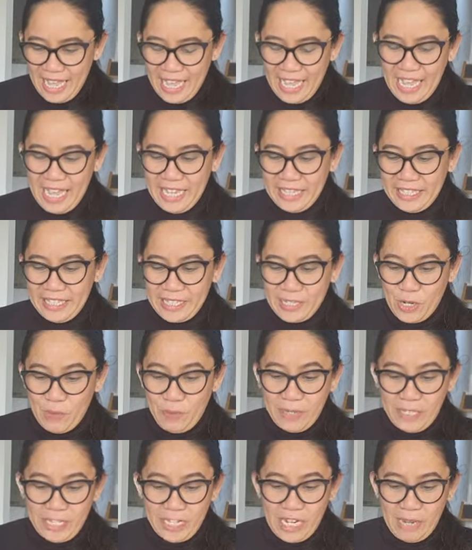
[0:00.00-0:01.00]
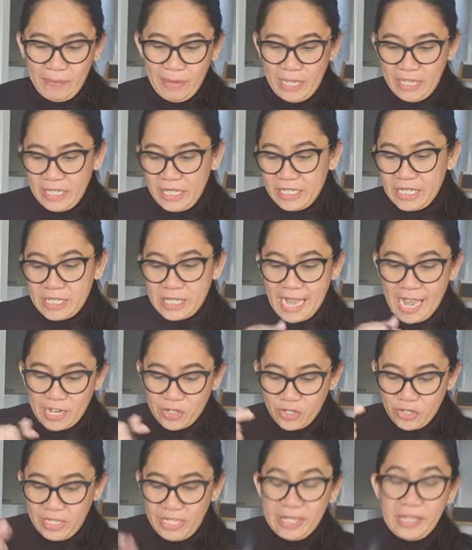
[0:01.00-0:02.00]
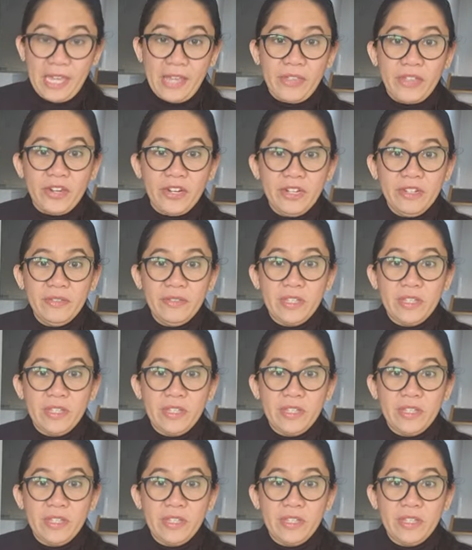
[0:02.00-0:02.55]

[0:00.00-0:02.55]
And let's open it up. And this is actually leather.